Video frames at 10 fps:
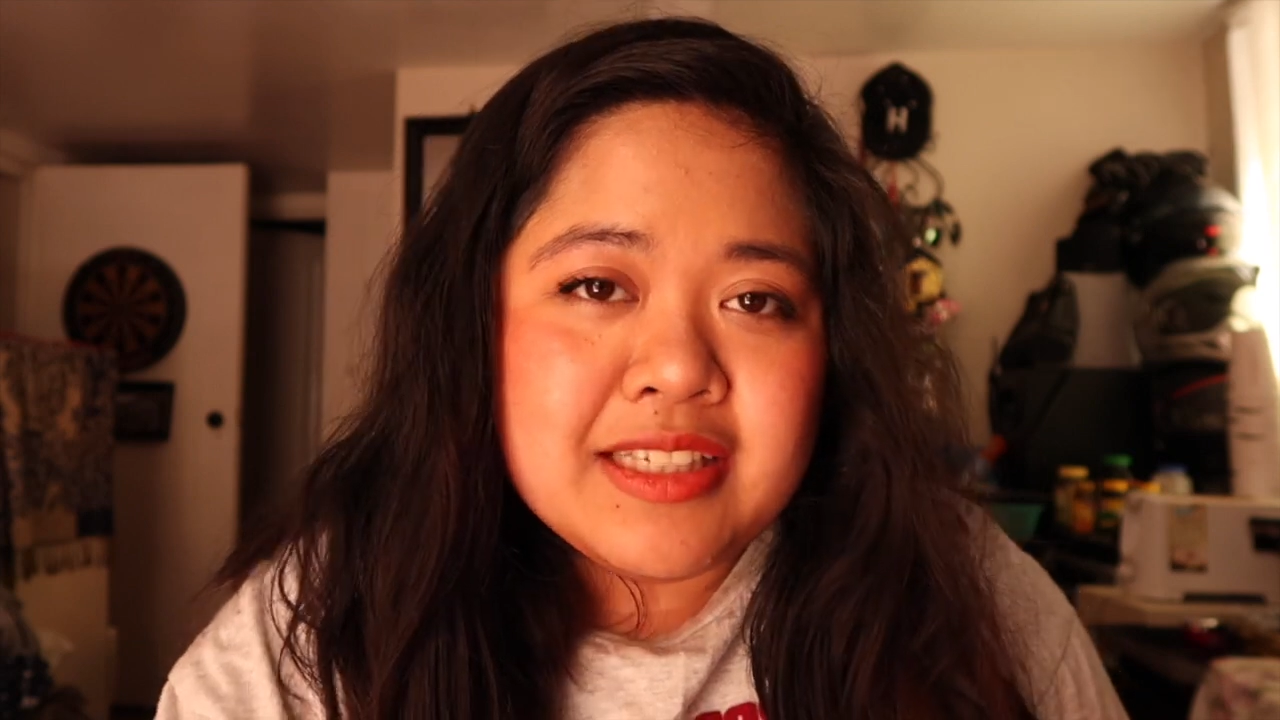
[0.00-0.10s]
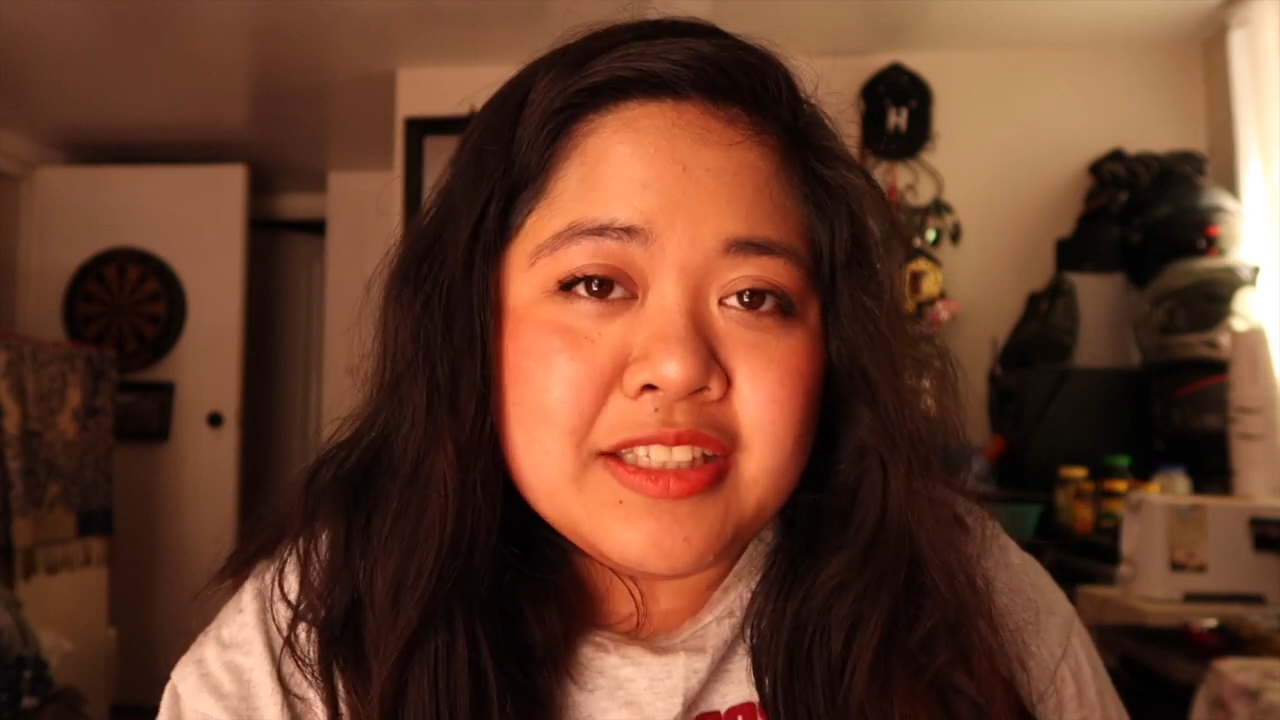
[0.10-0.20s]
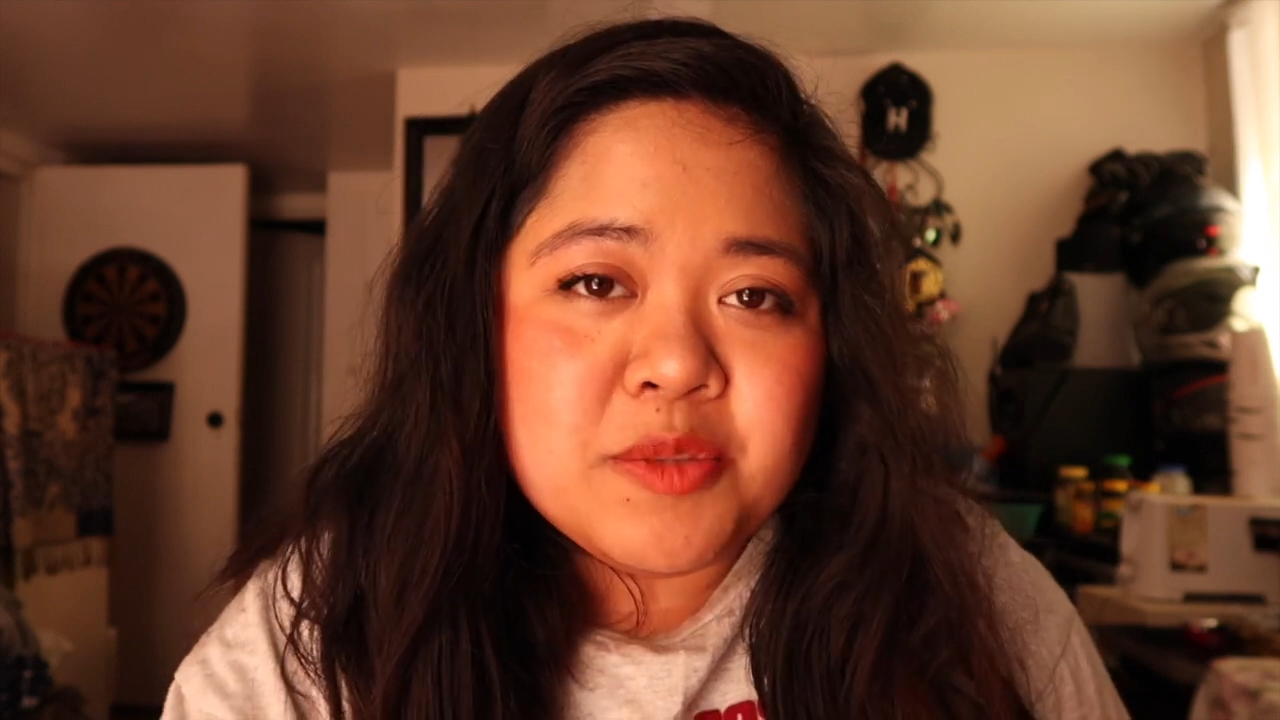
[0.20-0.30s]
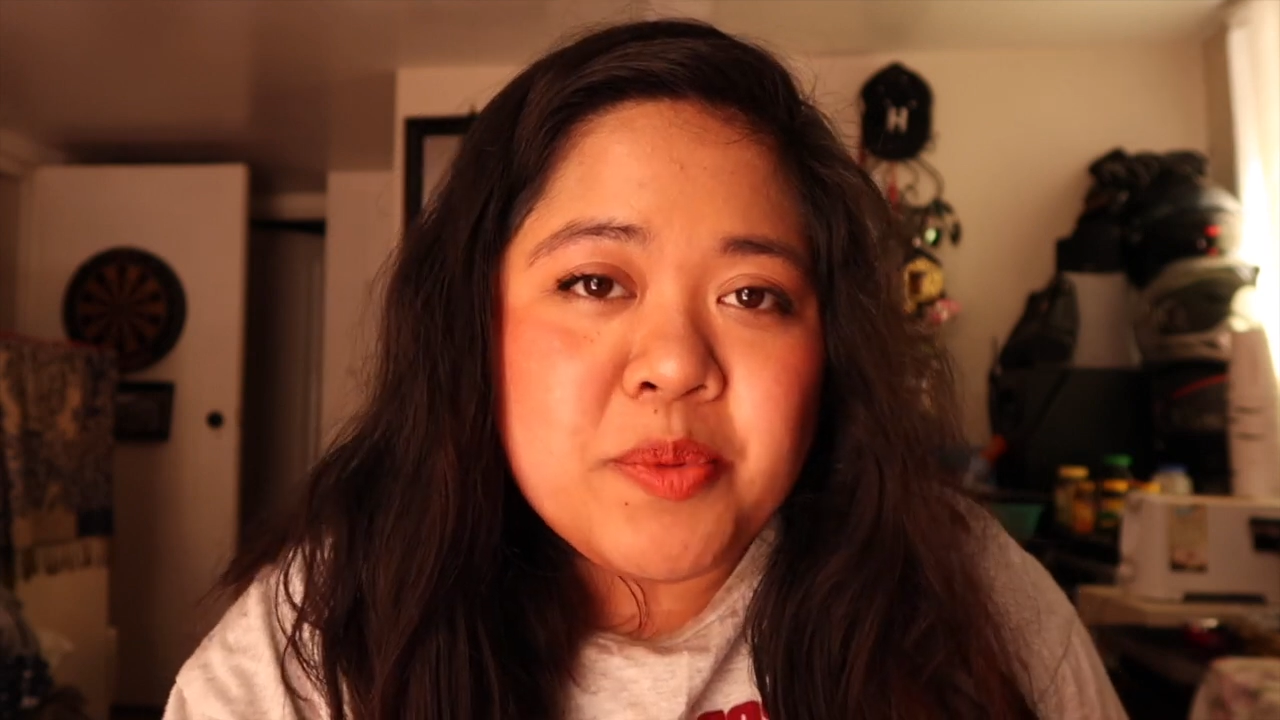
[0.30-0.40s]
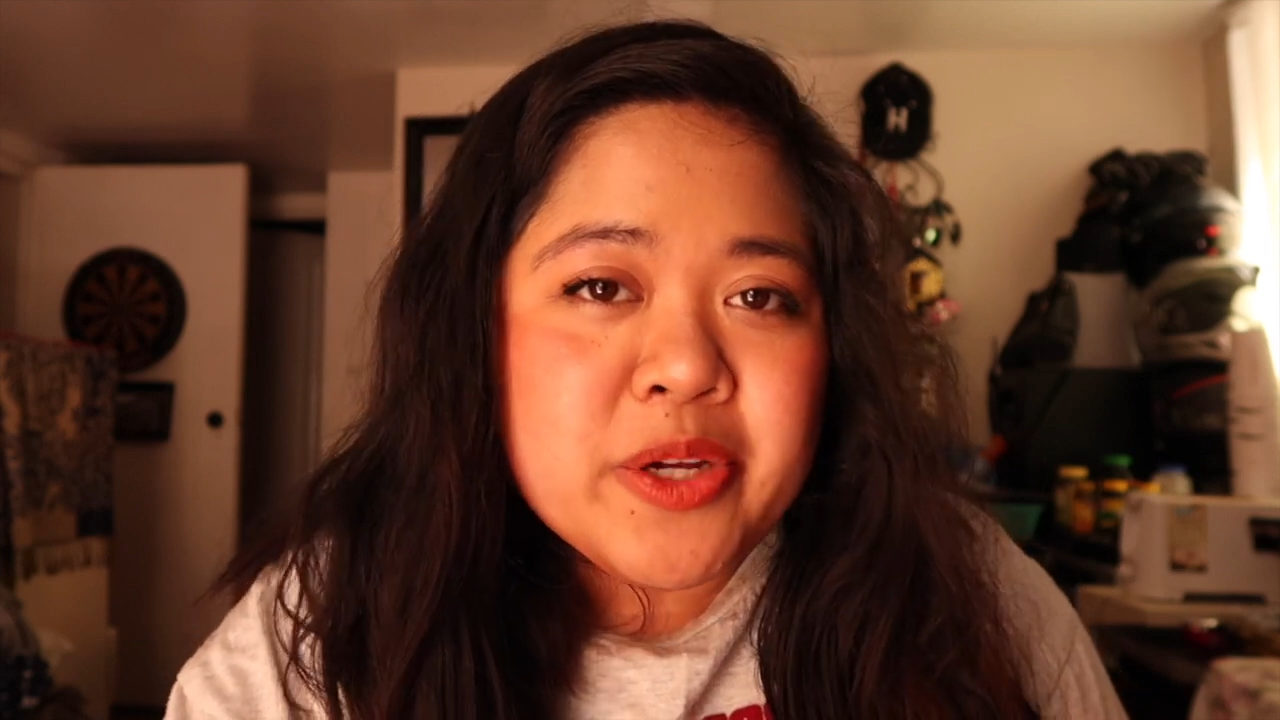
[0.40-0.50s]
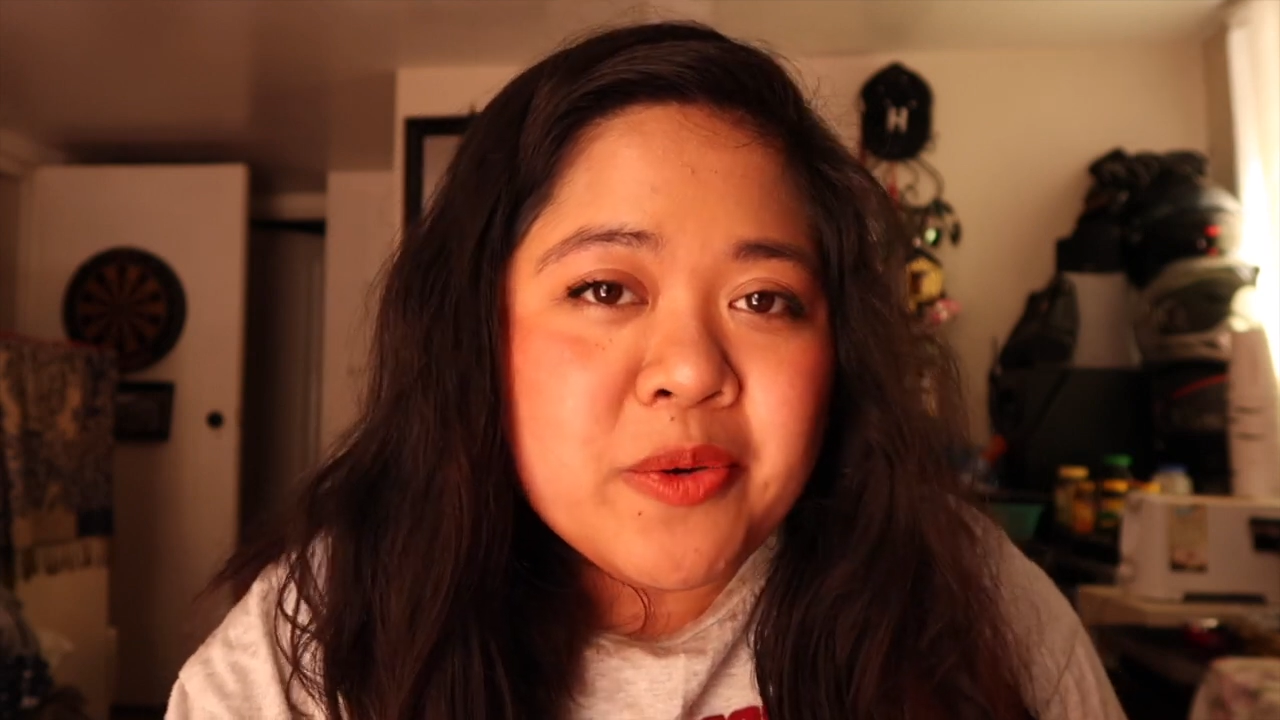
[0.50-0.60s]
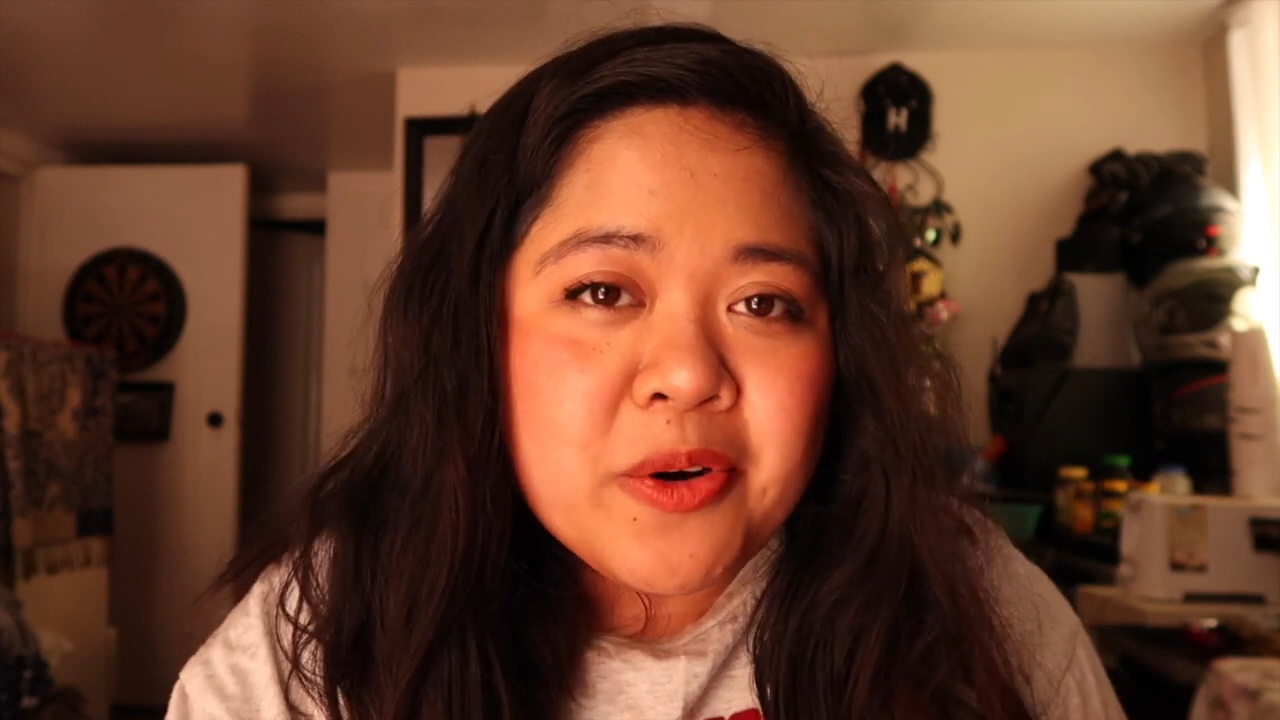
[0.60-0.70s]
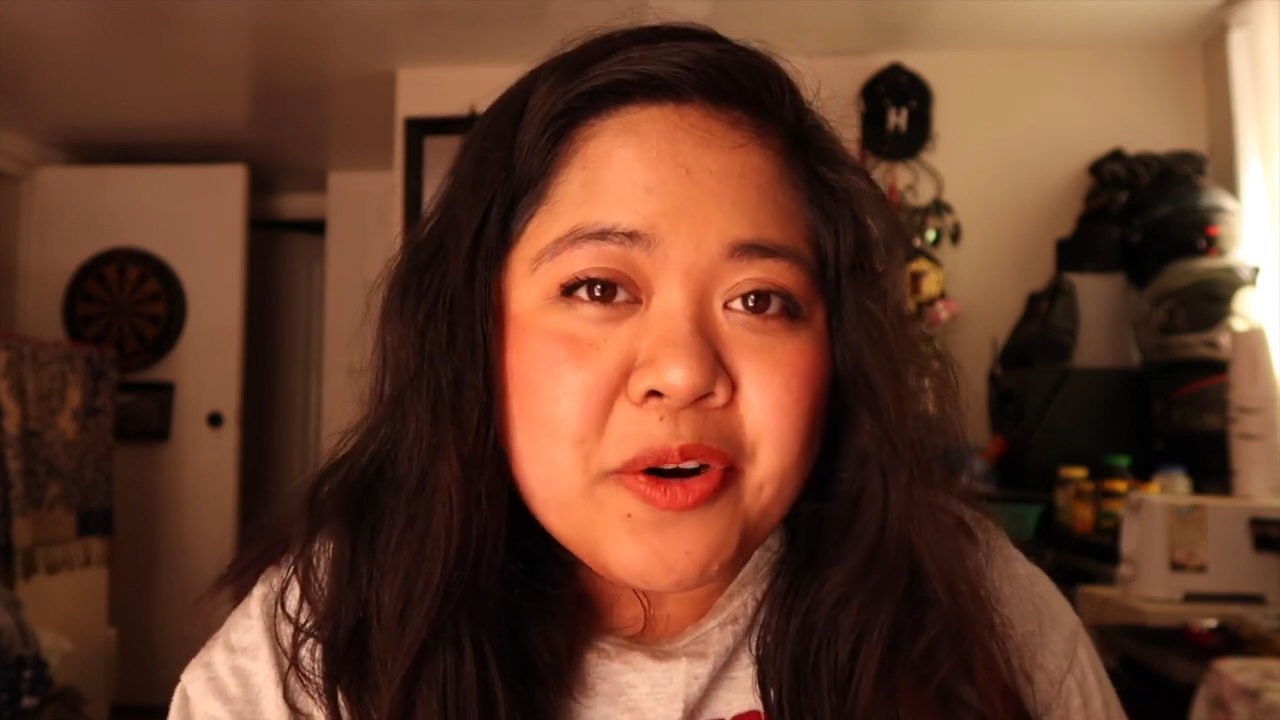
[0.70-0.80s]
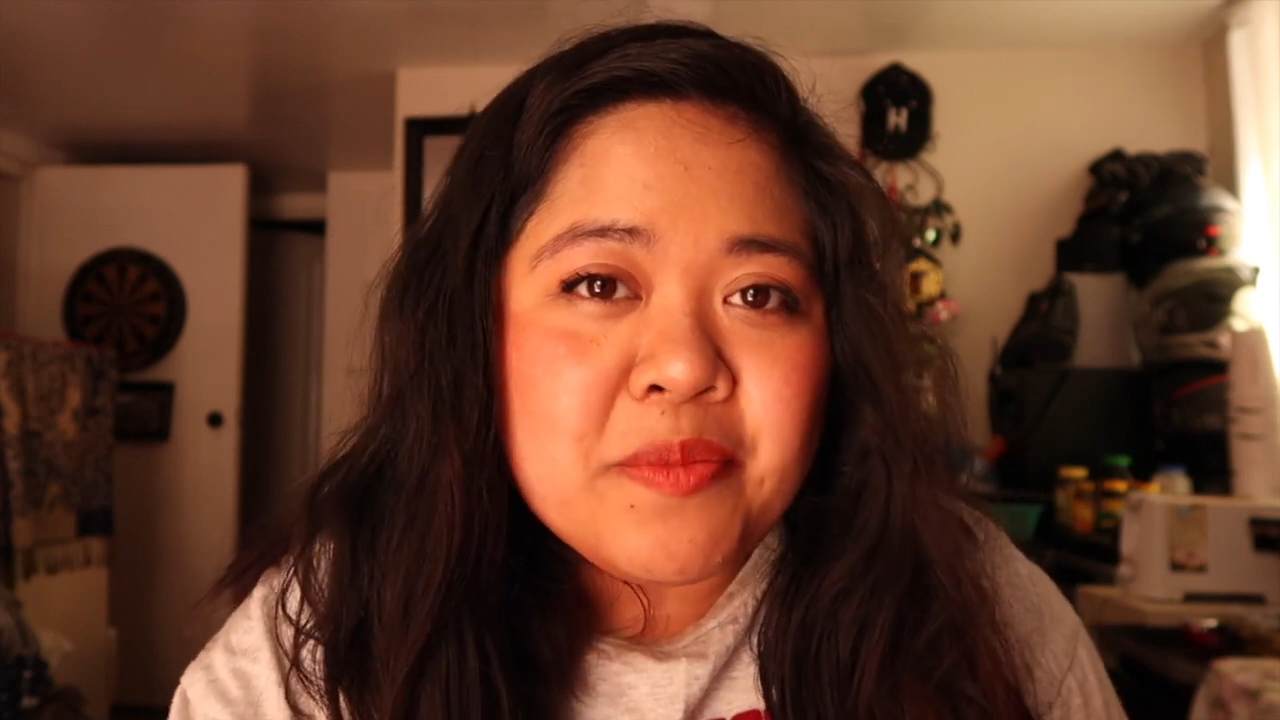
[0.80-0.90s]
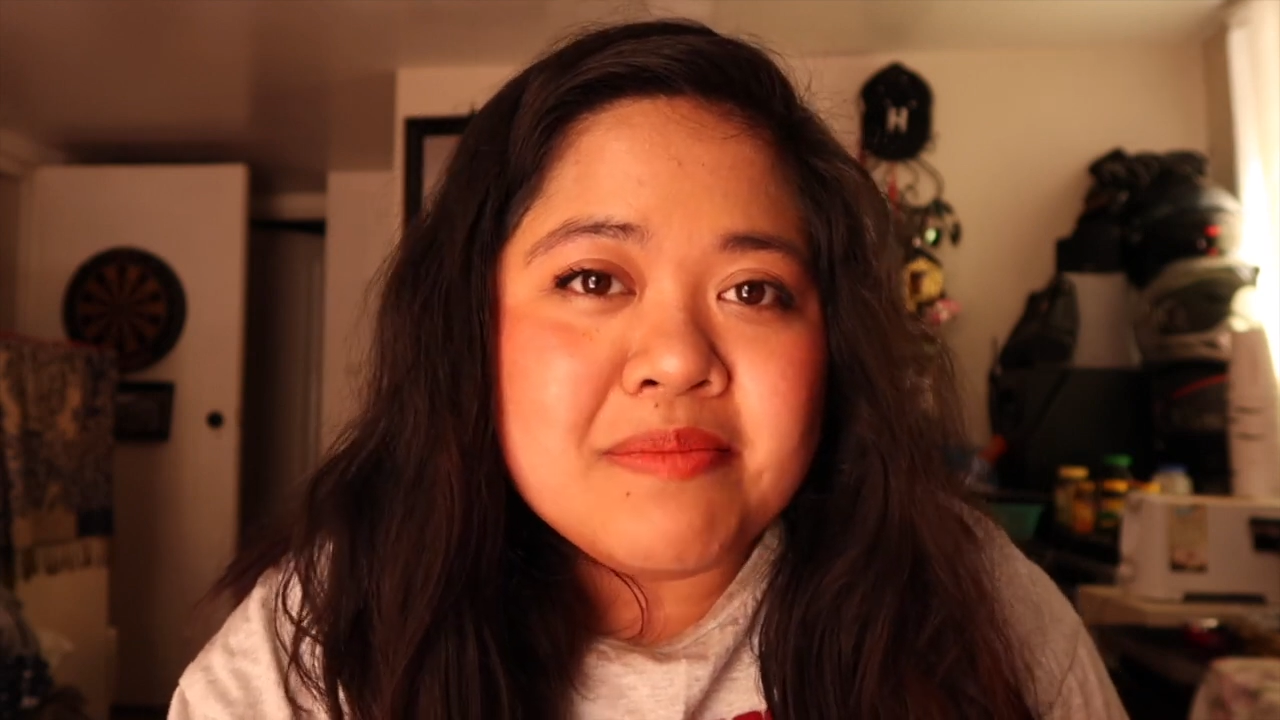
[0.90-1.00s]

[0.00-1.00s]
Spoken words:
It's pure